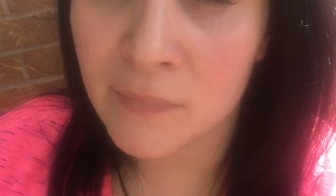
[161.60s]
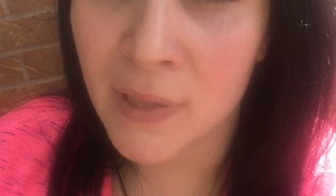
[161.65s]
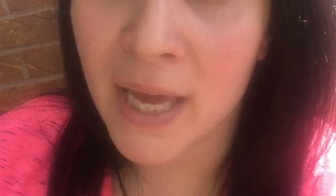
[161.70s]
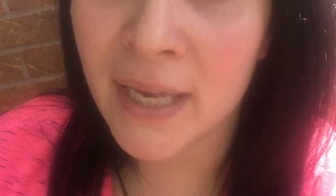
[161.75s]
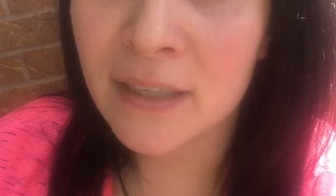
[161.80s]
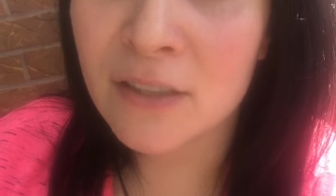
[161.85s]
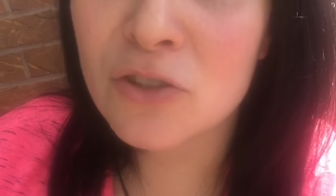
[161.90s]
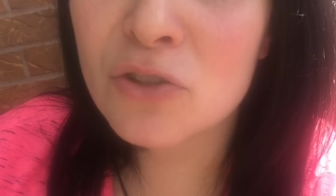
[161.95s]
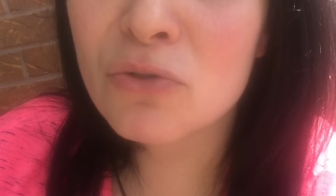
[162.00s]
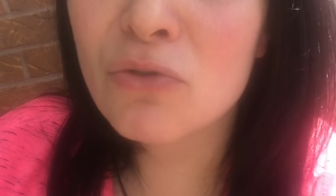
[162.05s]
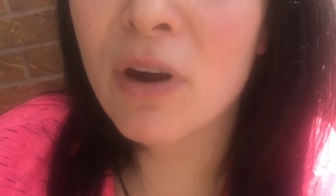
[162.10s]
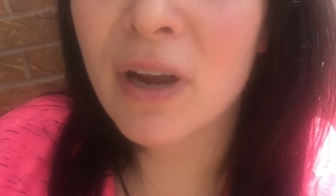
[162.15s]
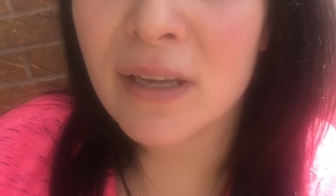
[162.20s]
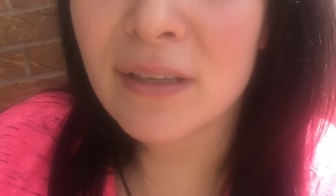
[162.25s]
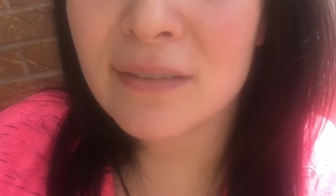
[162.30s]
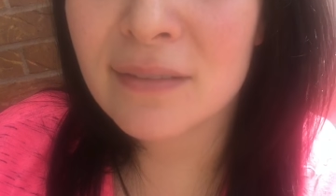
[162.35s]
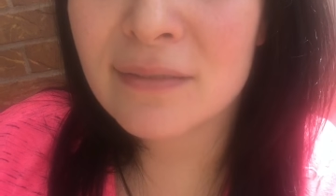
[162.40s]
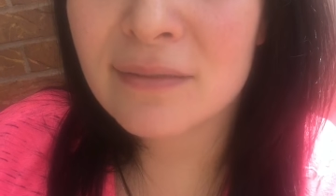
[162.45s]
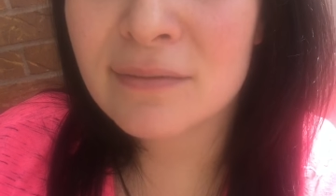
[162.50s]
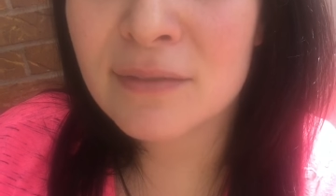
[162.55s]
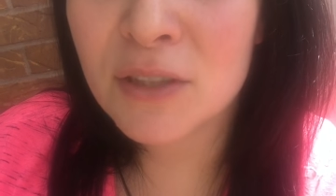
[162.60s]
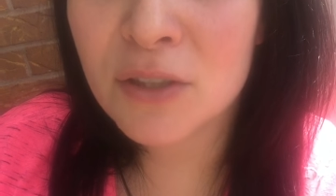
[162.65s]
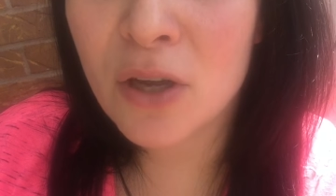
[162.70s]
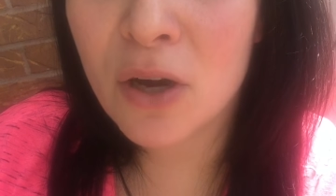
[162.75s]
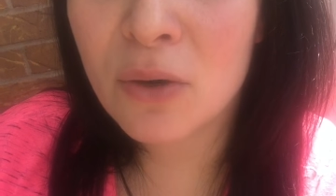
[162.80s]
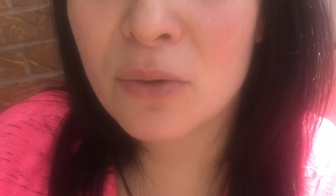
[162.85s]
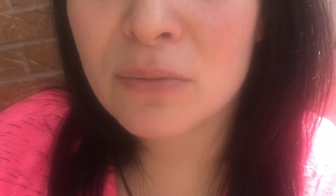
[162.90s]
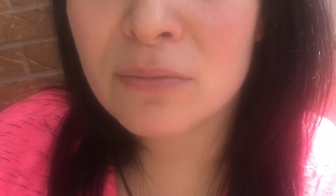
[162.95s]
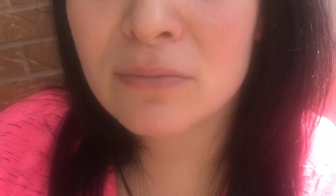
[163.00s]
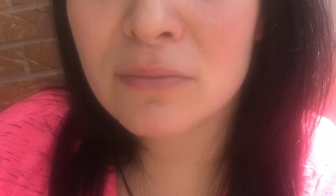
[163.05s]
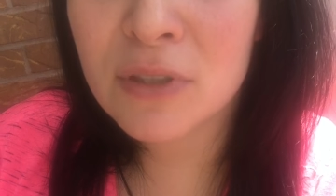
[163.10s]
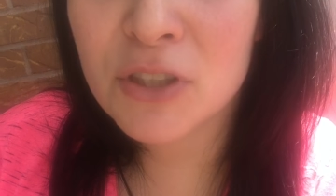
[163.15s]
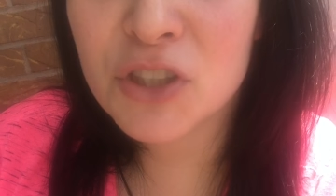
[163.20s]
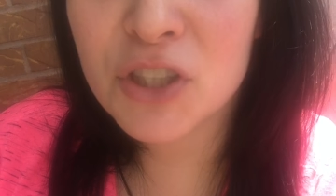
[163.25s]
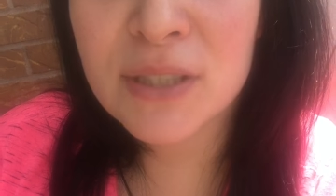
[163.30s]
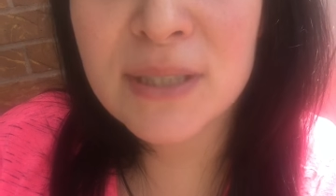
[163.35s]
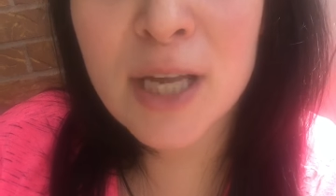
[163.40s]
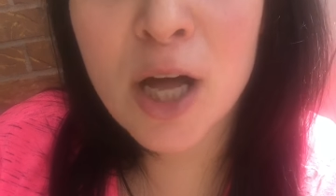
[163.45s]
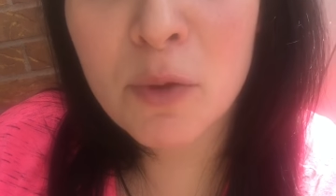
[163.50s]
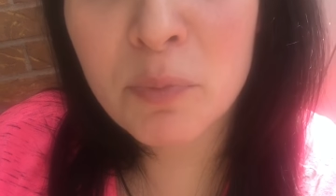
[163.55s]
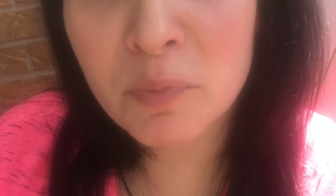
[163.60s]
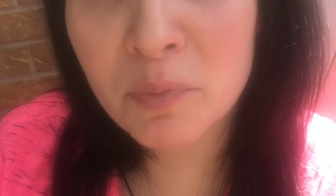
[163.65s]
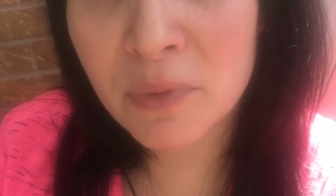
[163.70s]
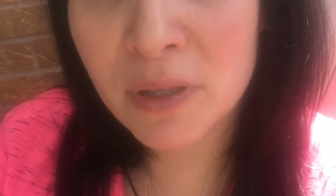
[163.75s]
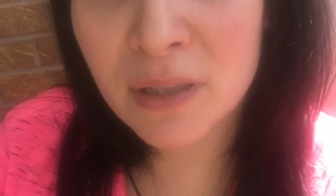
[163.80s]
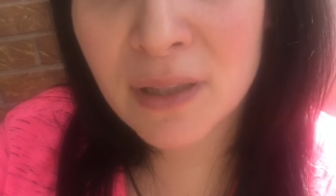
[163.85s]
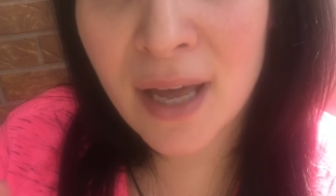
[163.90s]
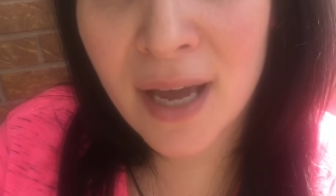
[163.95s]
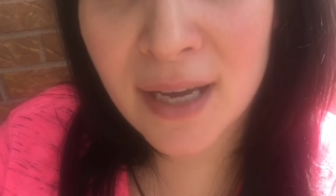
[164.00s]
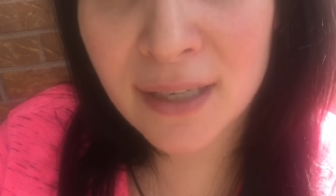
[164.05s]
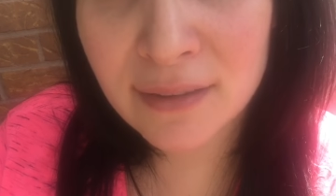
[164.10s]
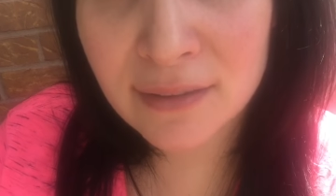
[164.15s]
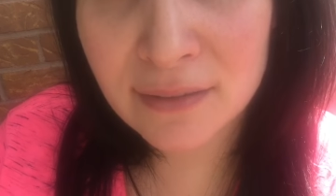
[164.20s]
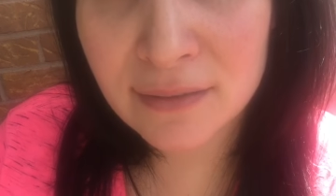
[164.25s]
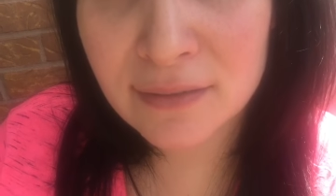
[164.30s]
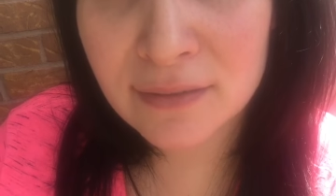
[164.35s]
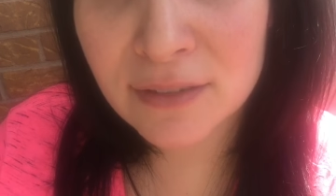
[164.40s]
And it's great, you know. She's helping me a lot.